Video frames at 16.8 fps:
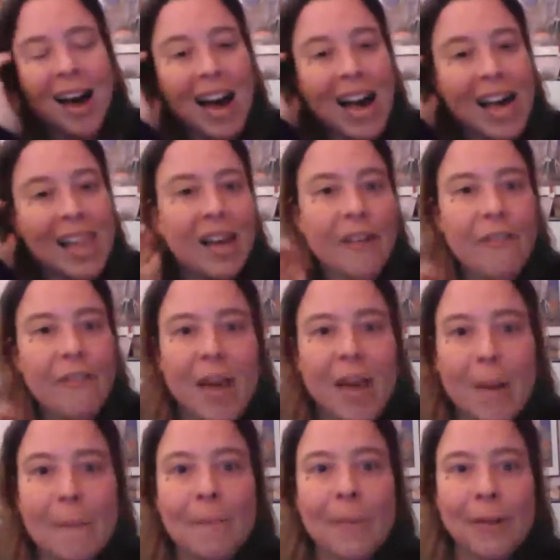I love
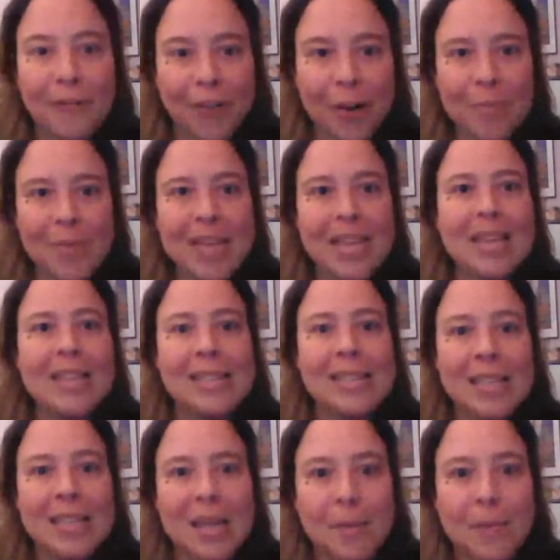them, but for me, it's
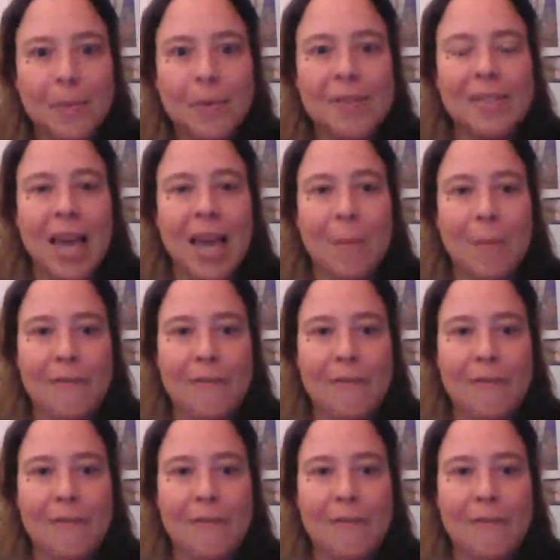a numbers game.